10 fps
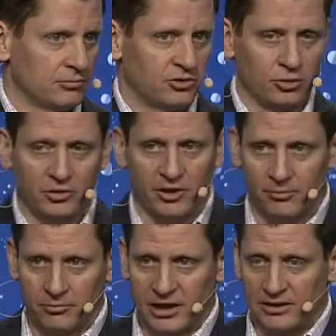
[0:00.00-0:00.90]
Two of
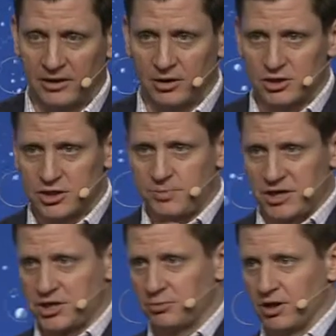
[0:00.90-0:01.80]
them that I think are
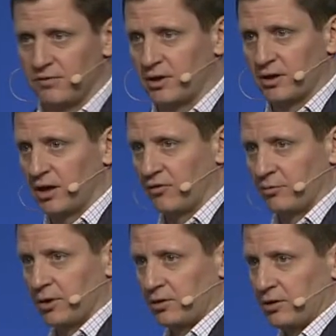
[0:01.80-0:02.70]
especially relevant in the
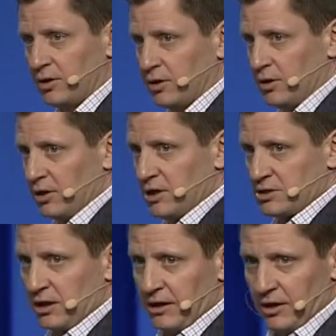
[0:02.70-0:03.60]
government
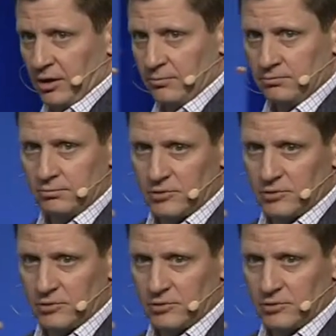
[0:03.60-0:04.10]
is Cloudera,